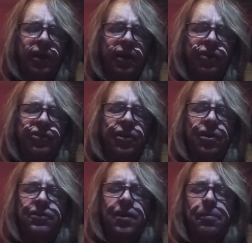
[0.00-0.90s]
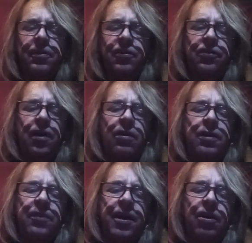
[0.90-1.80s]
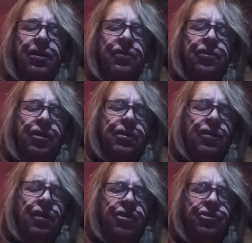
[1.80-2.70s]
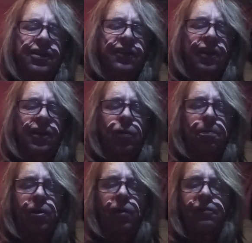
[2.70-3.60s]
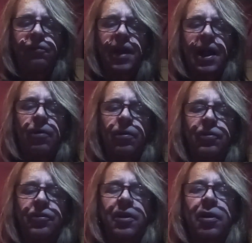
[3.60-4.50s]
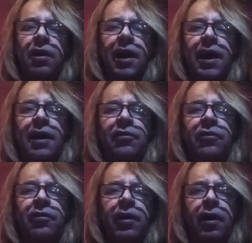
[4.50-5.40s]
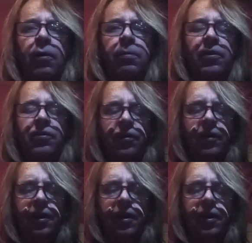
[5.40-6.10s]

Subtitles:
She looked up and saw him there and stood clutching the little bowl of flowers in her hands helplessly.